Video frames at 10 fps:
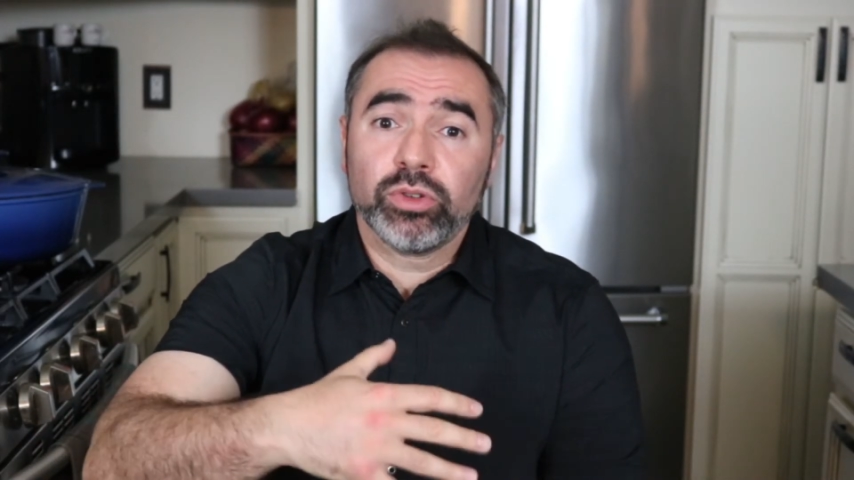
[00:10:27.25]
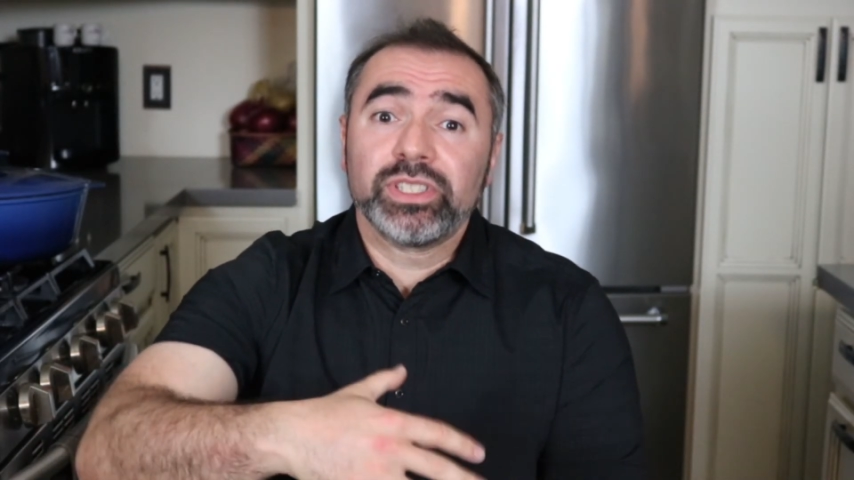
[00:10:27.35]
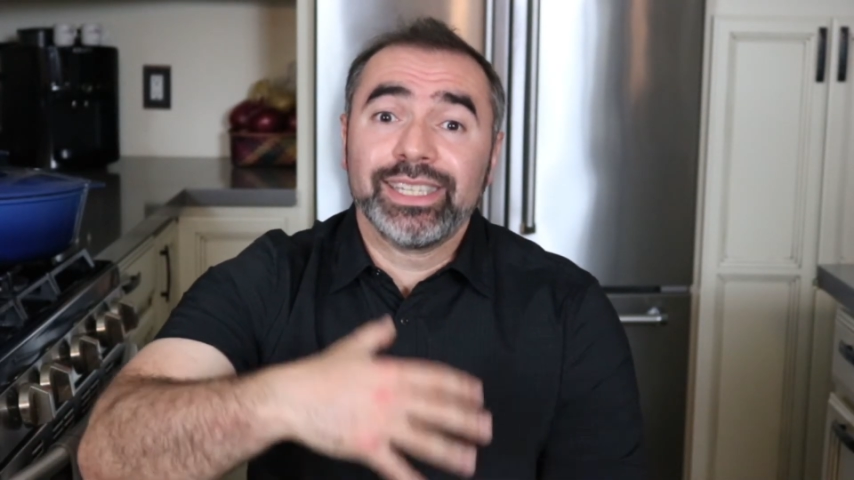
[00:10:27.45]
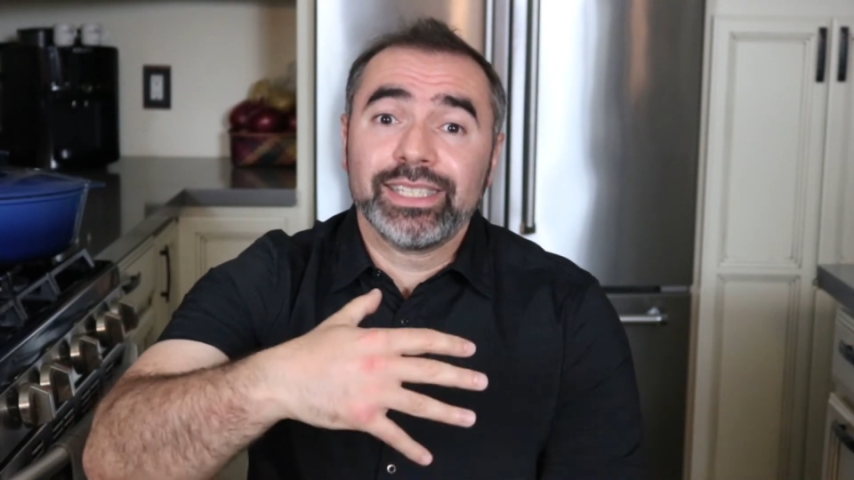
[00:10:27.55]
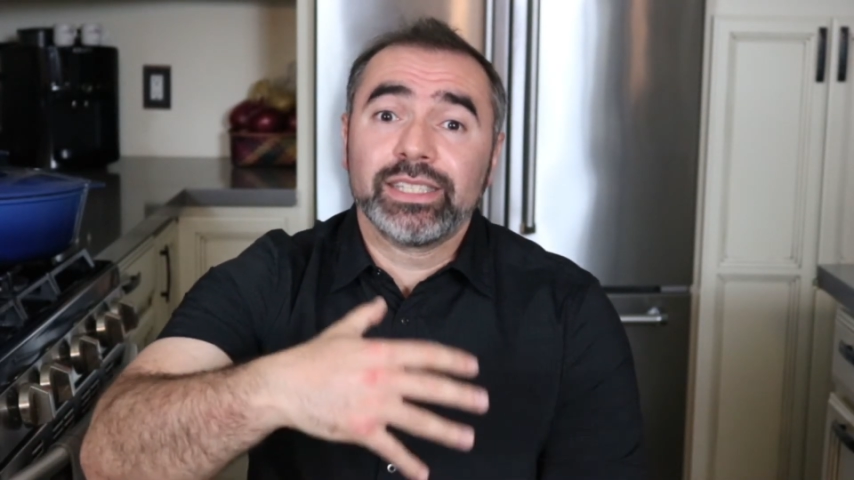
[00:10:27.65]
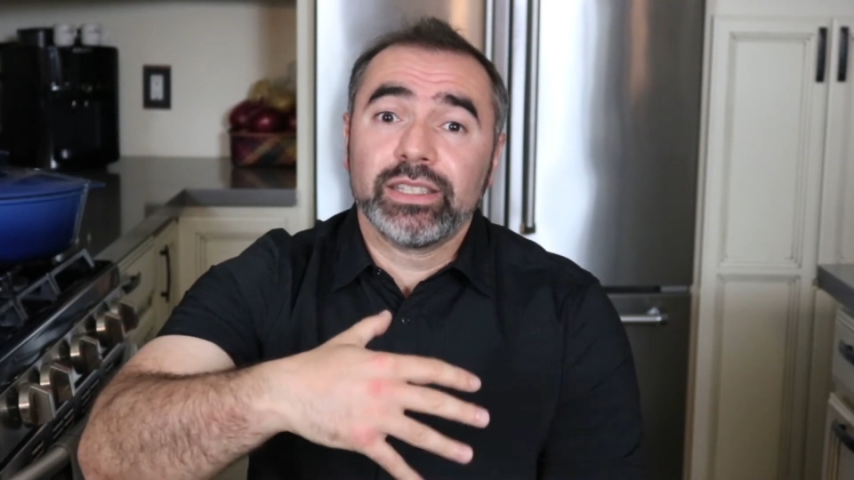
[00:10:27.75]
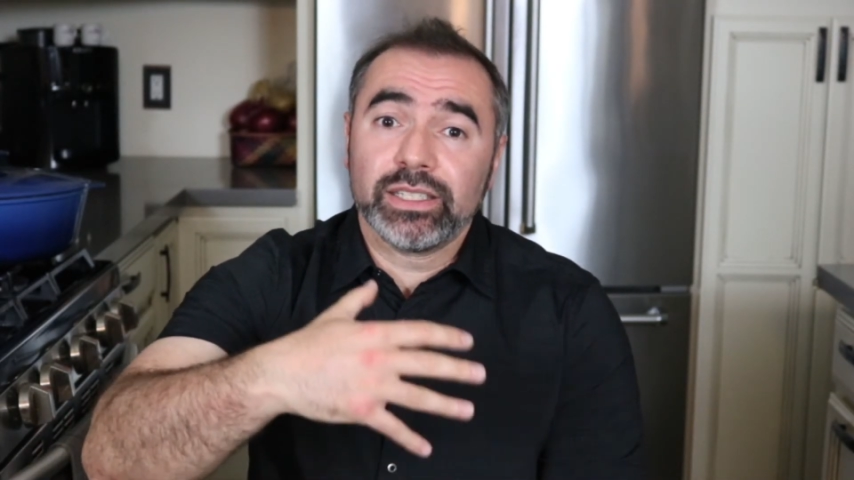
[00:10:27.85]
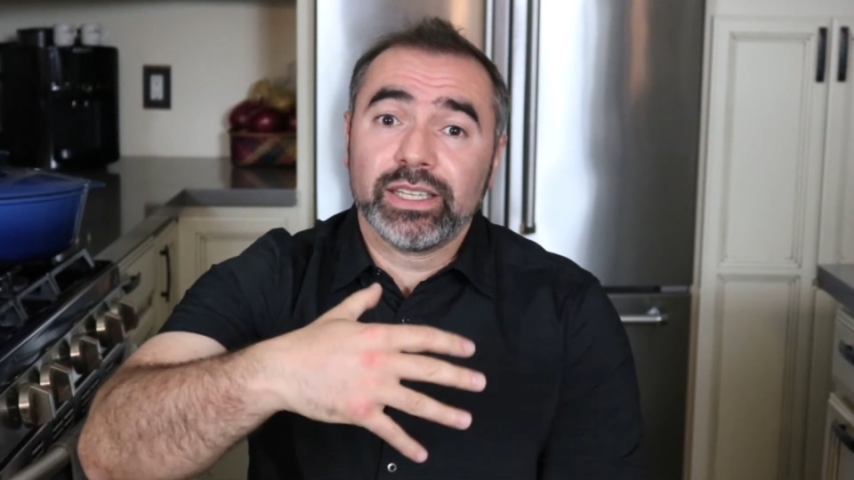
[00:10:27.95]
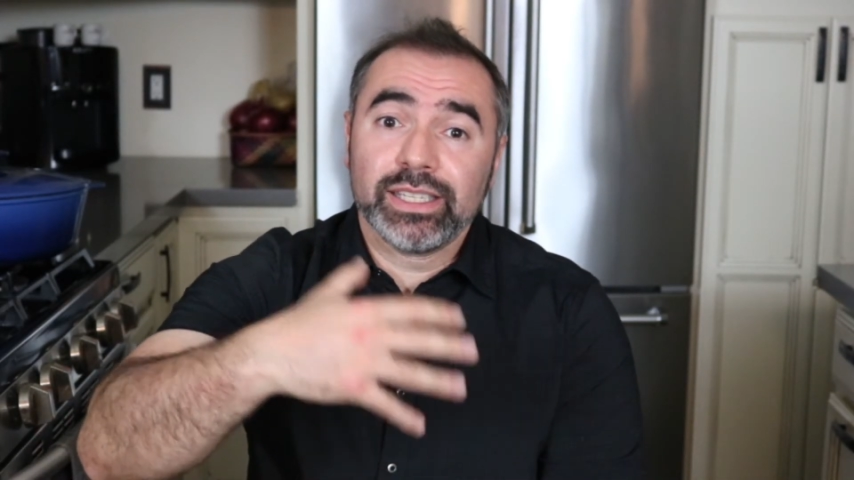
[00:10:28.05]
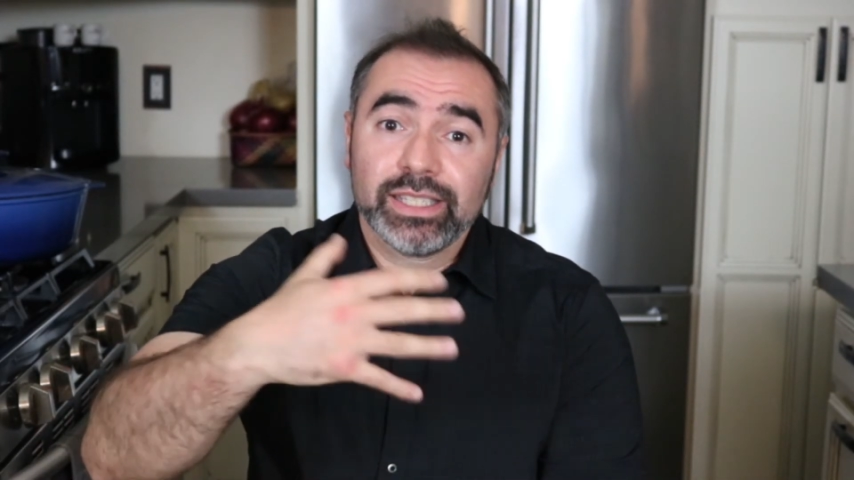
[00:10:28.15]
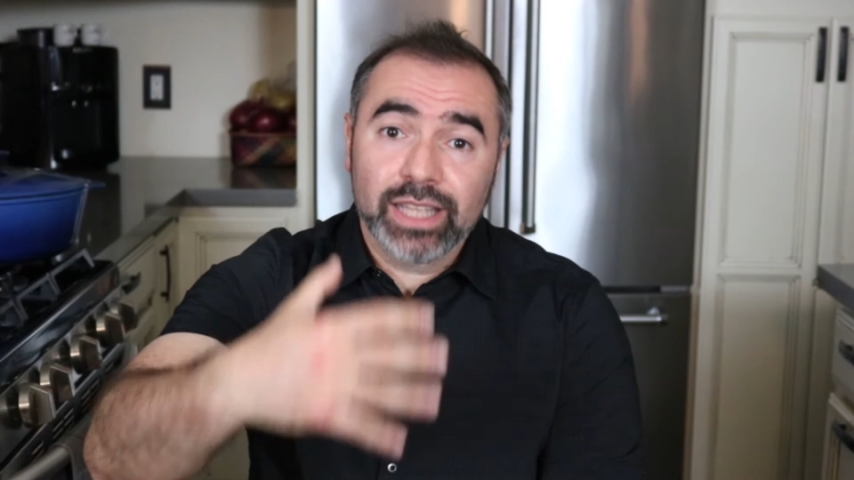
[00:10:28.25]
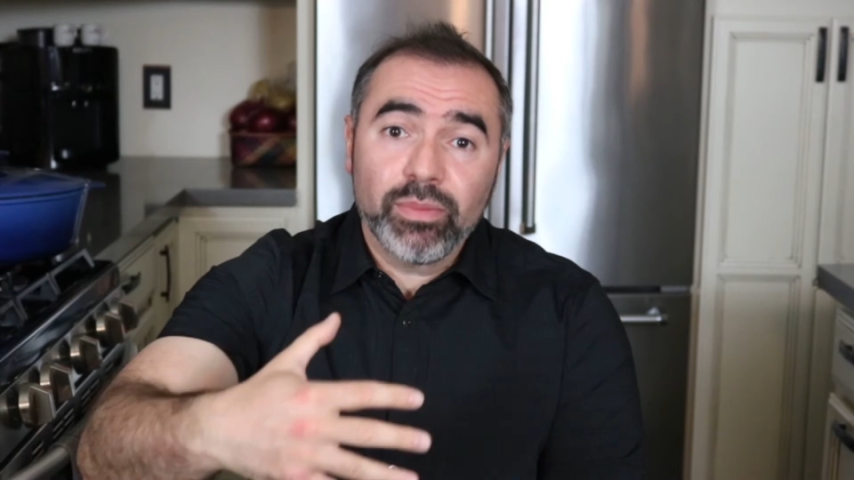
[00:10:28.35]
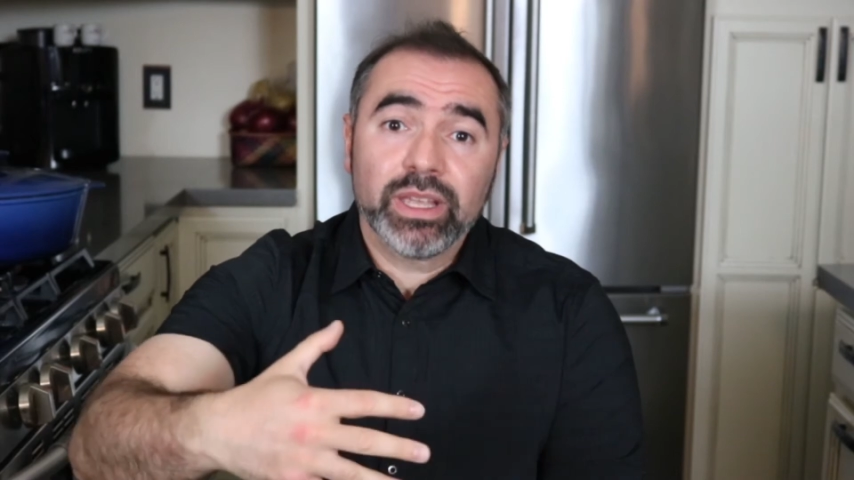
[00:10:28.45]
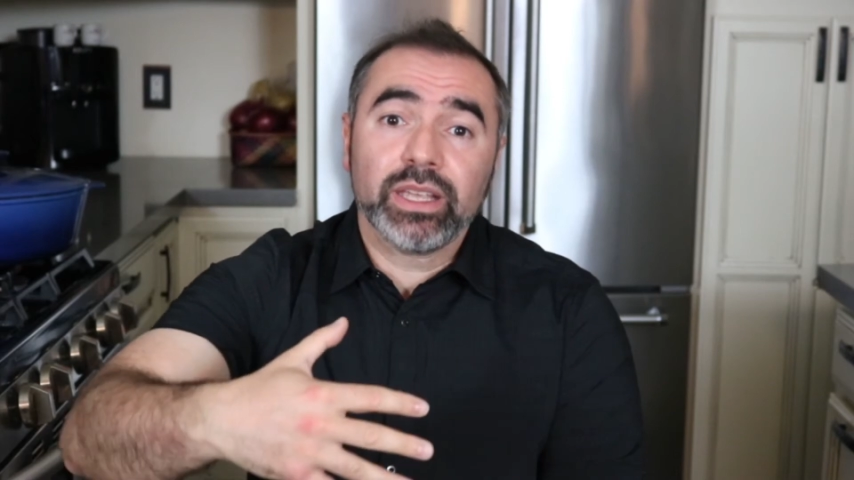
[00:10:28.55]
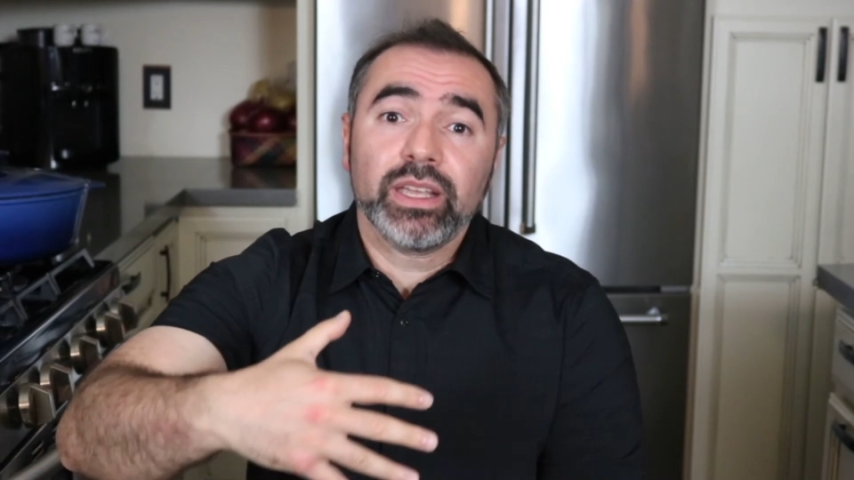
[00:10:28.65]

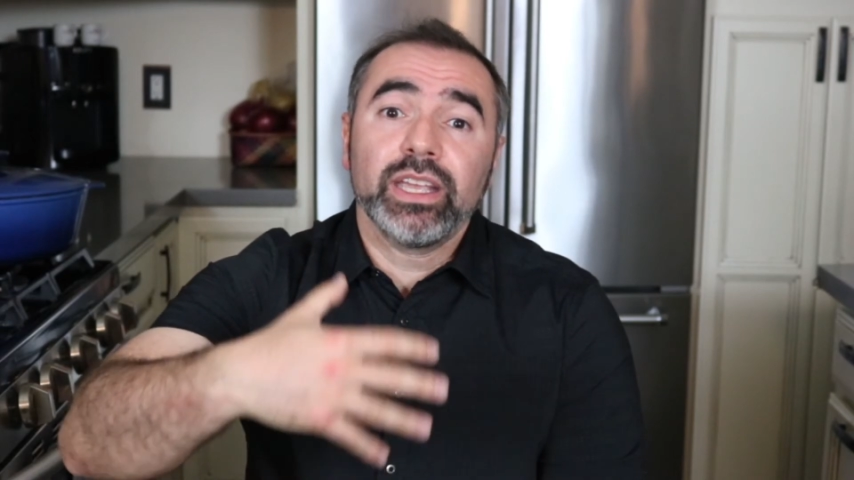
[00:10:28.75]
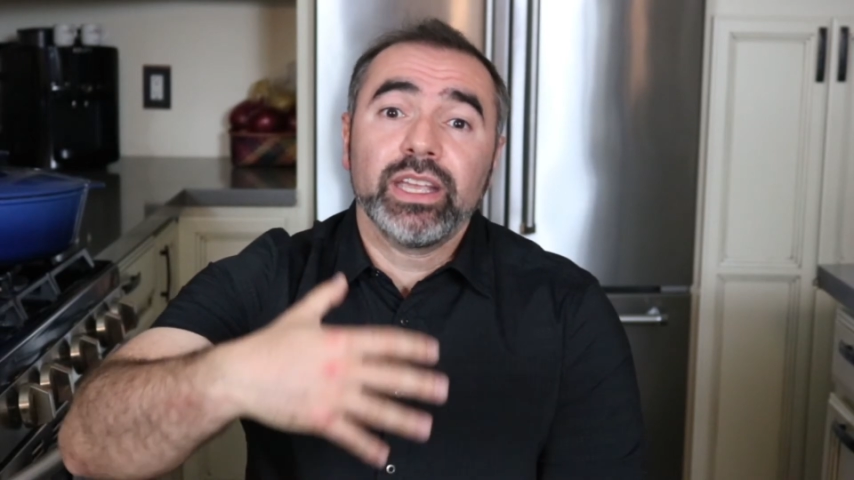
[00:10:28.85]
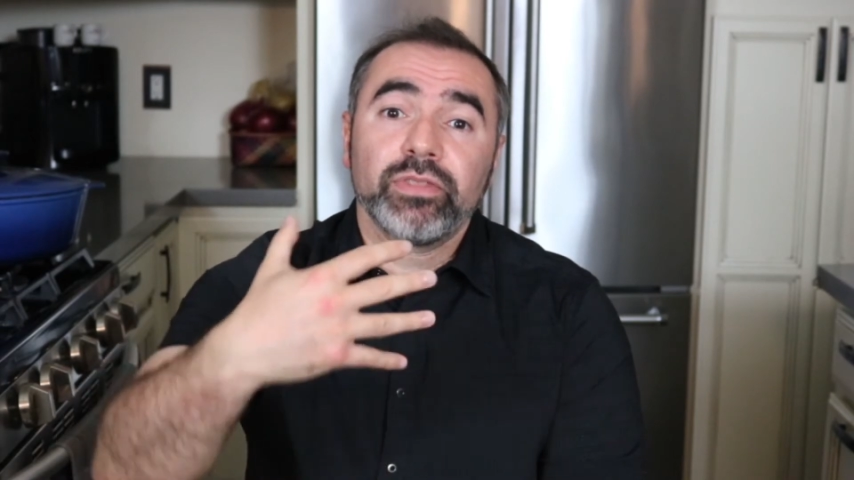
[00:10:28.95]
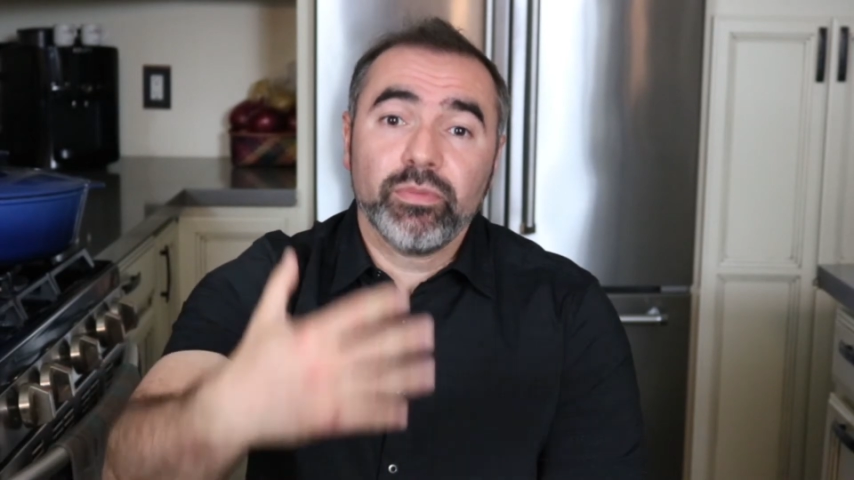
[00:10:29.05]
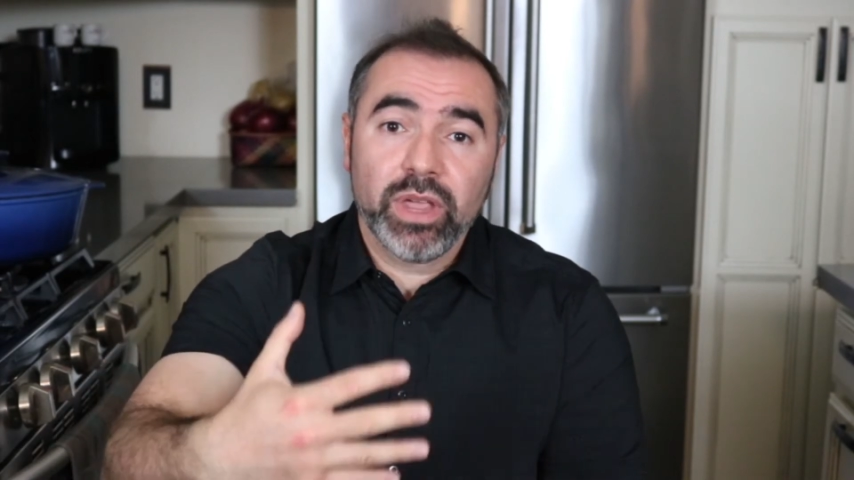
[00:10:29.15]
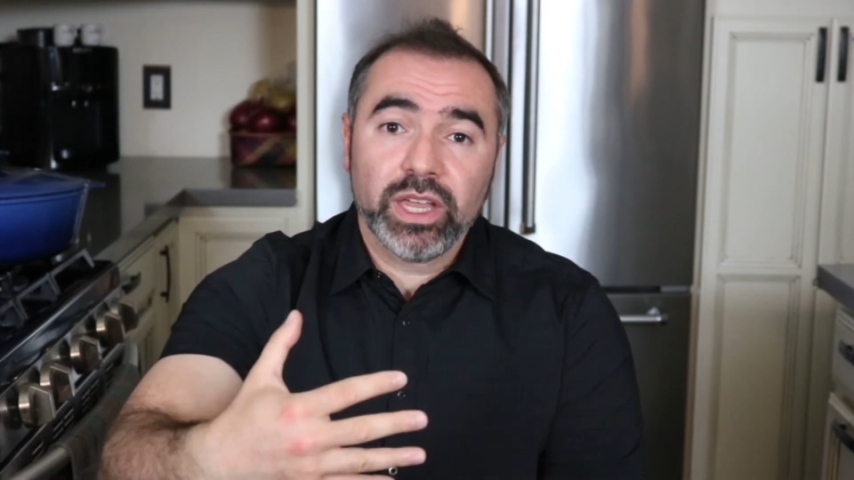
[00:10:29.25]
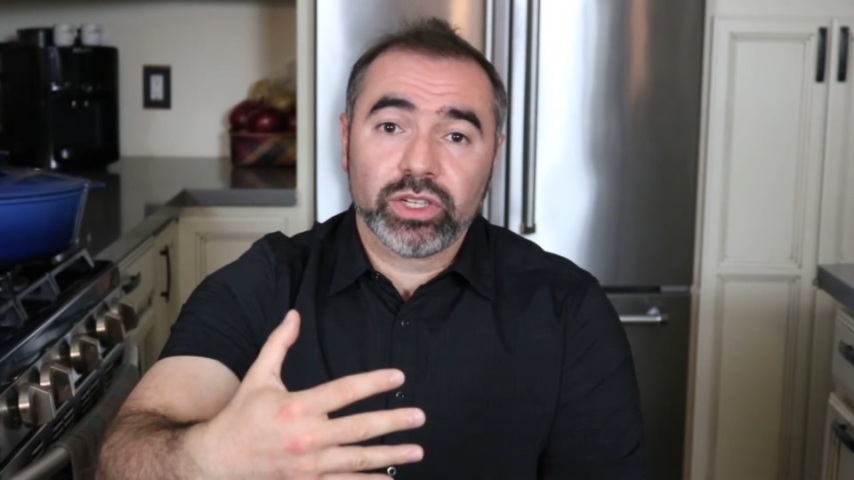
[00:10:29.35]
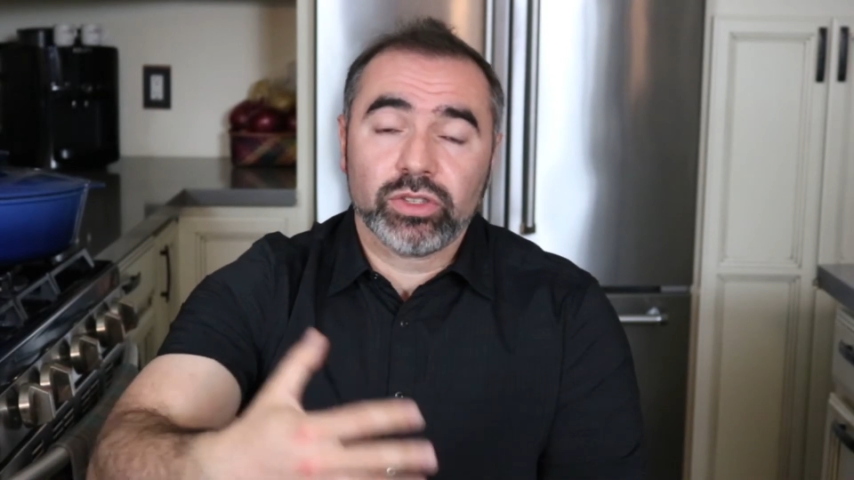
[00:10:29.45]
systemic inflammation,